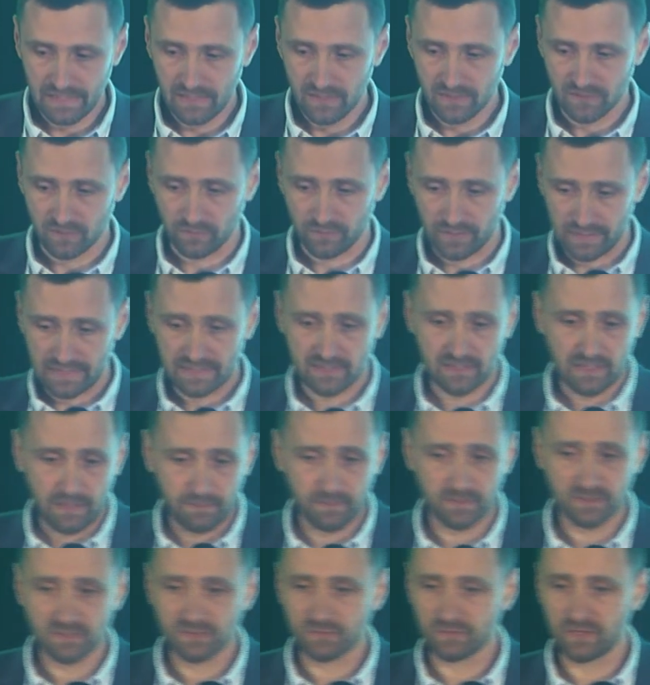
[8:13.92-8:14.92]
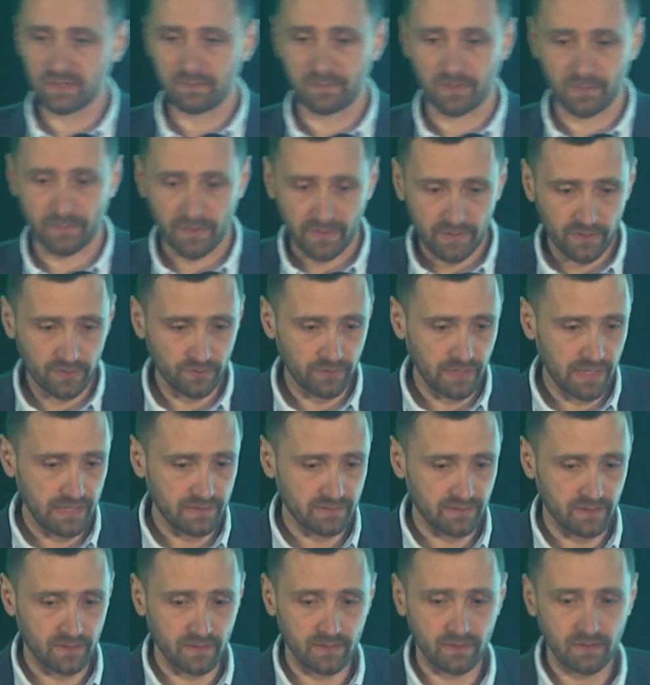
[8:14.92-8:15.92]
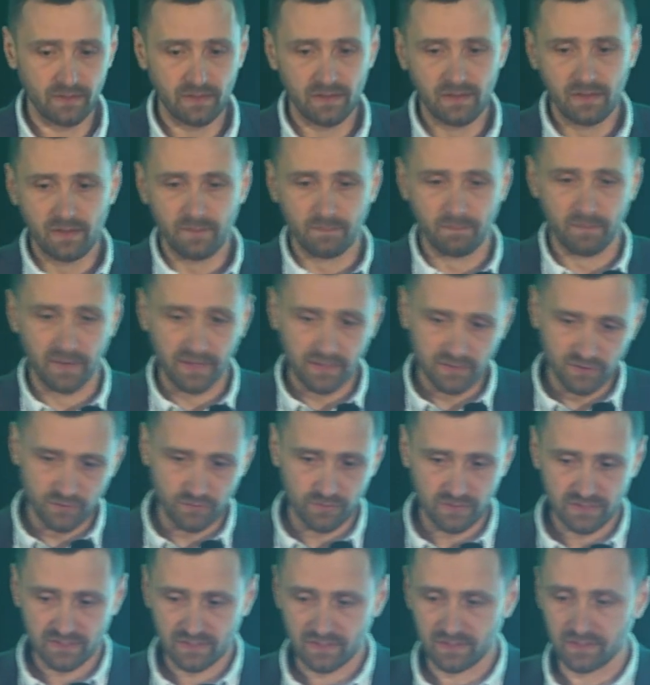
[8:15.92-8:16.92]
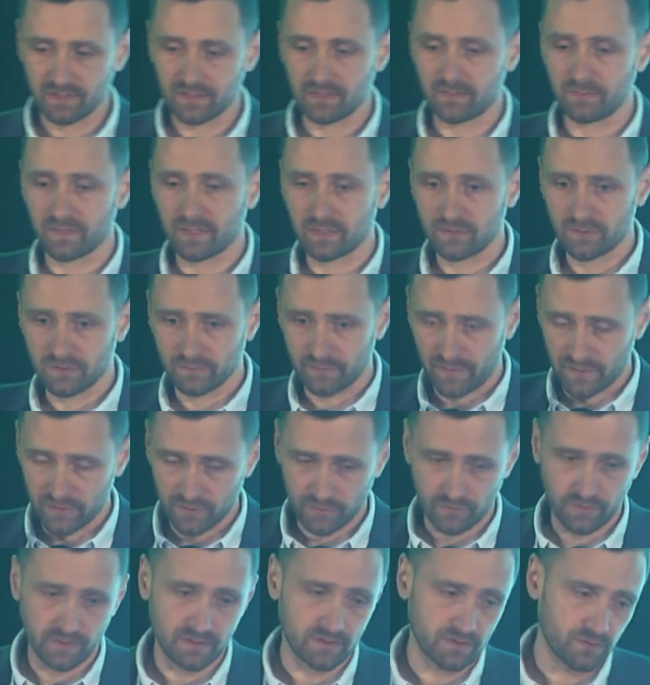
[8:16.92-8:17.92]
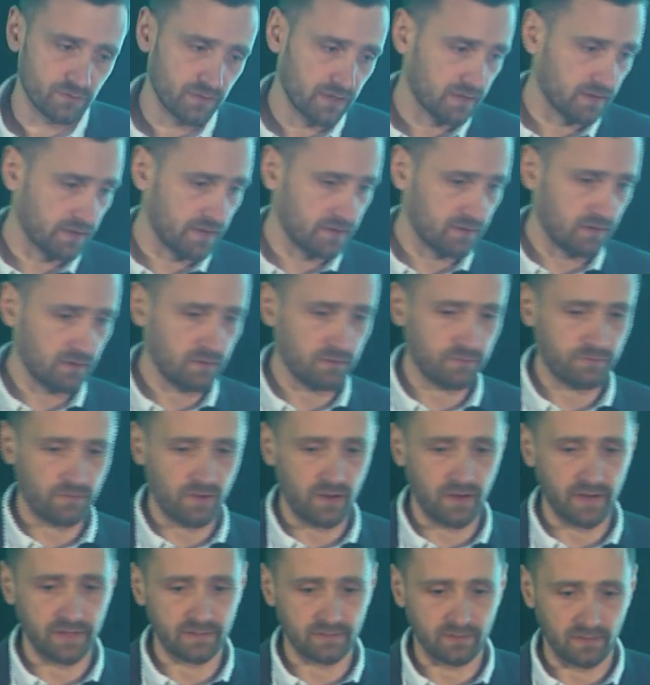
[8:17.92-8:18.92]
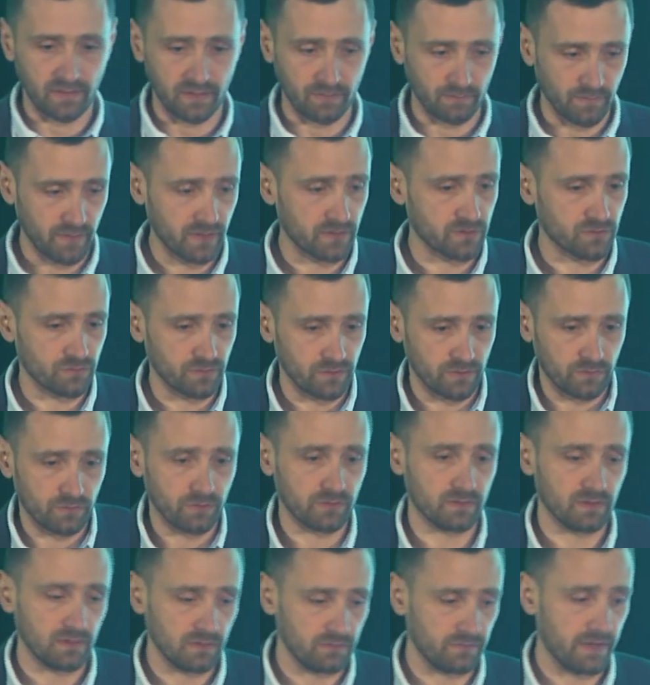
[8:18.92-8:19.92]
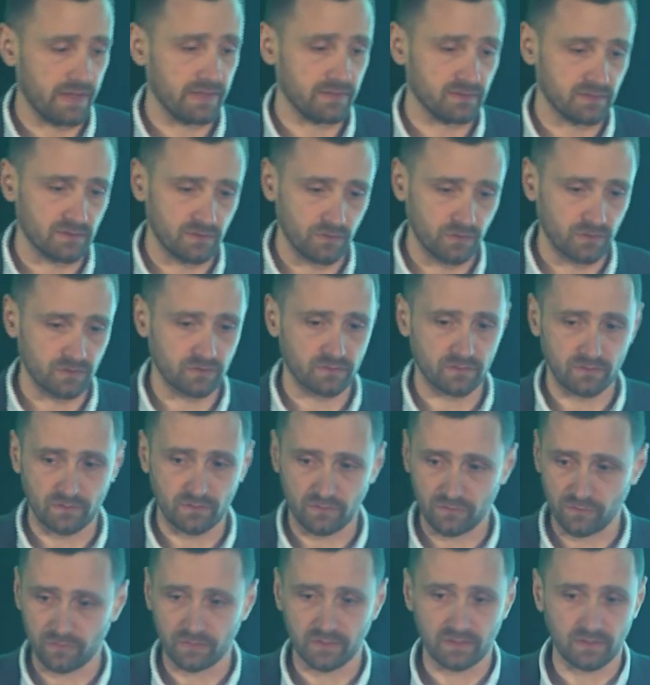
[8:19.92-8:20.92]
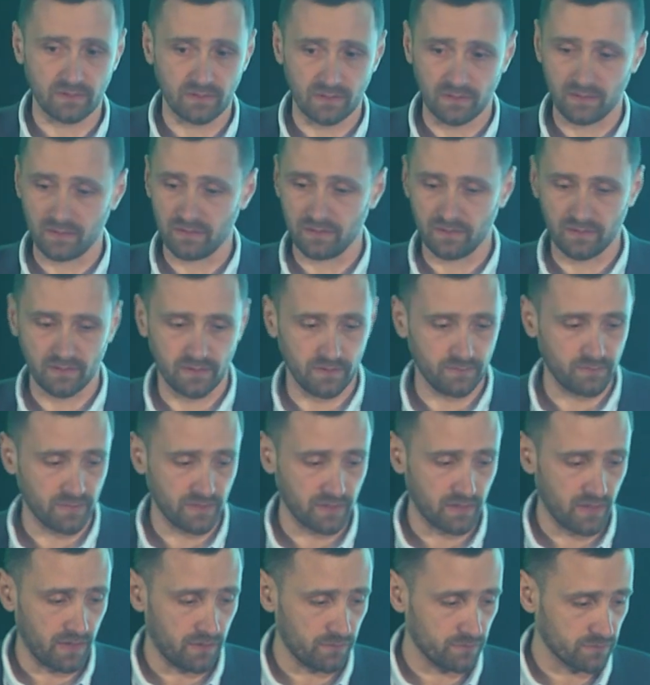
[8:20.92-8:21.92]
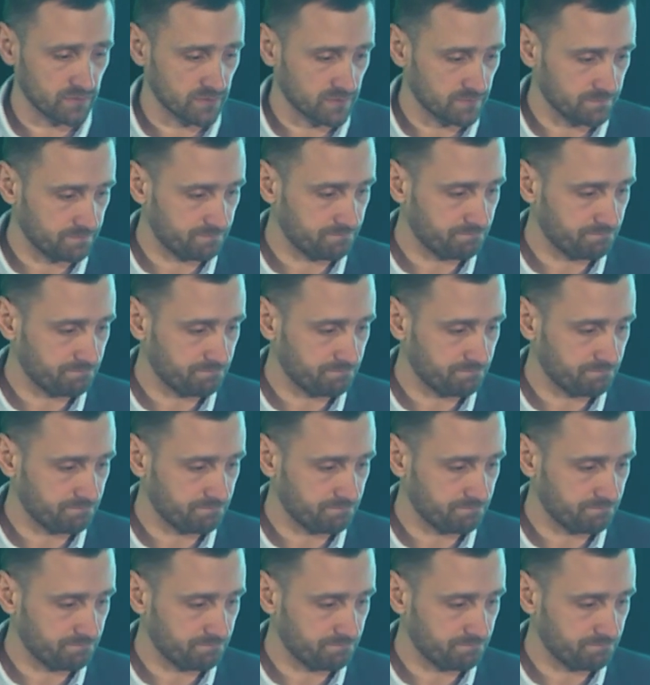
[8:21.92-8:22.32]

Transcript: So the lesson number 3, prepare your data, make sure it's clear, make sure it's uniquely identified, and make sure do it in advance, not during the peak hours.